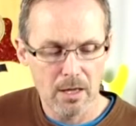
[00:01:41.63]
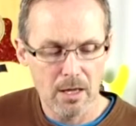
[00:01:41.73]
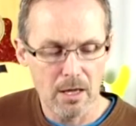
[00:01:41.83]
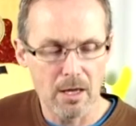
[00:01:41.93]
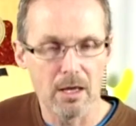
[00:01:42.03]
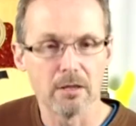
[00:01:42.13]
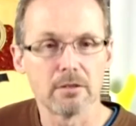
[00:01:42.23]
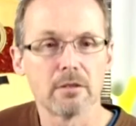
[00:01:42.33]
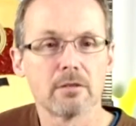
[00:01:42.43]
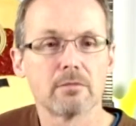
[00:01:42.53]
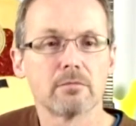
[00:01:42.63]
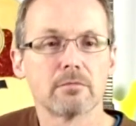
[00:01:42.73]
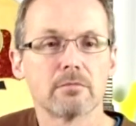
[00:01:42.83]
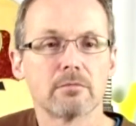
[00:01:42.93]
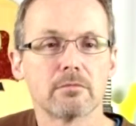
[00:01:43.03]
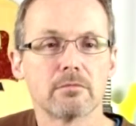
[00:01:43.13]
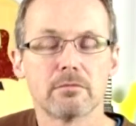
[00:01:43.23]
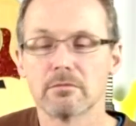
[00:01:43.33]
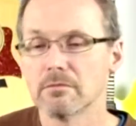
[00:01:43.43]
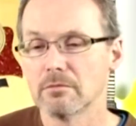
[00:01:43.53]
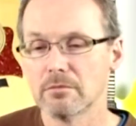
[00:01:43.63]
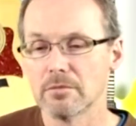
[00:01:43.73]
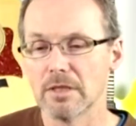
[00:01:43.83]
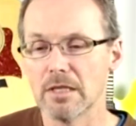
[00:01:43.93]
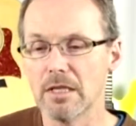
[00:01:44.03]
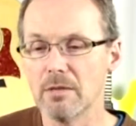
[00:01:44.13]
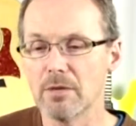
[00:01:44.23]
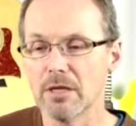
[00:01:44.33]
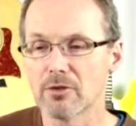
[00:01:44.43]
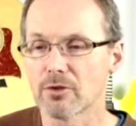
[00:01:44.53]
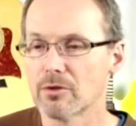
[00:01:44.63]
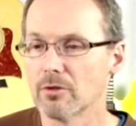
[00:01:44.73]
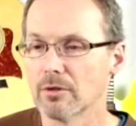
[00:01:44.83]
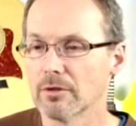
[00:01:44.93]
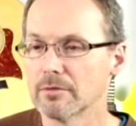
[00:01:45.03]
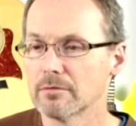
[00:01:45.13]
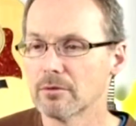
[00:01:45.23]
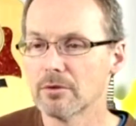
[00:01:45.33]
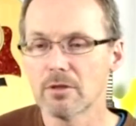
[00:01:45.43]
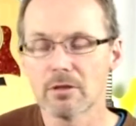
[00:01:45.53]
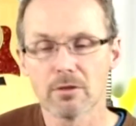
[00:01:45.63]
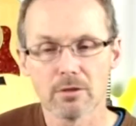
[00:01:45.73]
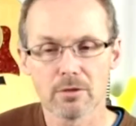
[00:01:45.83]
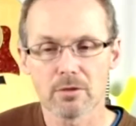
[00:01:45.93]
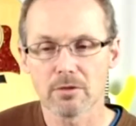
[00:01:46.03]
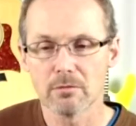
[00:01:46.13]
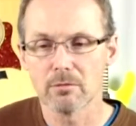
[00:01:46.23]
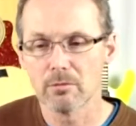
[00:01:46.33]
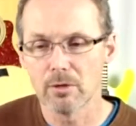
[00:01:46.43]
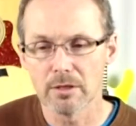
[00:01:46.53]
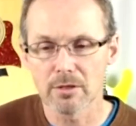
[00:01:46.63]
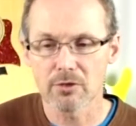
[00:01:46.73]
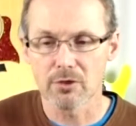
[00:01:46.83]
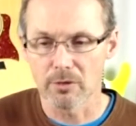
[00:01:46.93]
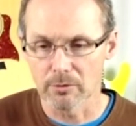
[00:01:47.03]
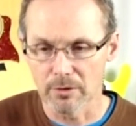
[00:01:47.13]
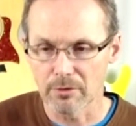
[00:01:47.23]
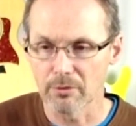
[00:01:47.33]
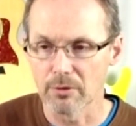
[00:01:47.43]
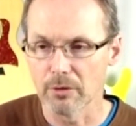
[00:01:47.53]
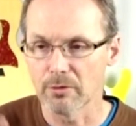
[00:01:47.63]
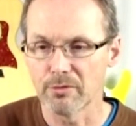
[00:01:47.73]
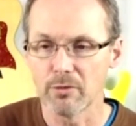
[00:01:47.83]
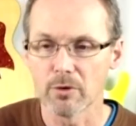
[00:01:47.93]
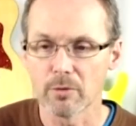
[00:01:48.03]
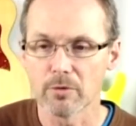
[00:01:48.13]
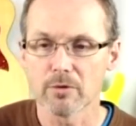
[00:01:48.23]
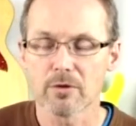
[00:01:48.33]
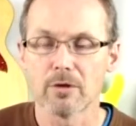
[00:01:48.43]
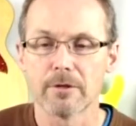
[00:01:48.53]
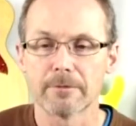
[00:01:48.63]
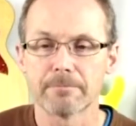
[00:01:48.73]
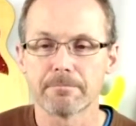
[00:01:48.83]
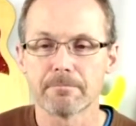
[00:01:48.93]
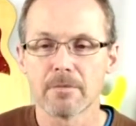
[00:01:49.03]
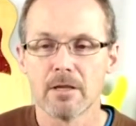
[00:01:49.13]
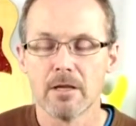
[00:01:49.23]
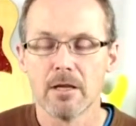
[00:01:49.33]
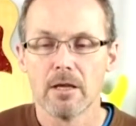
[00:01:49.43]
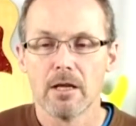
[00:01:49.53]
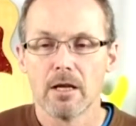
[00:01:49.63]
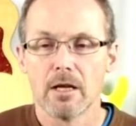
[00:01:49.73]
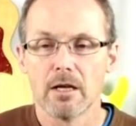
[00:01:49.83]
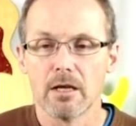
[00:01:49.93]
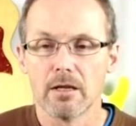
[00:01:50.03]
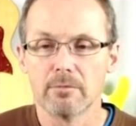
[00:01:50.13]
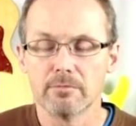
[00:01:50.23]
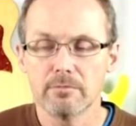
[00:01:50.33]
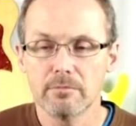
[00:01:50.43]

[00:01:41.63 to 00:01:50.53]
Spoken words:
and an E major chord. Only occurs once generally throughout the form of the song. Now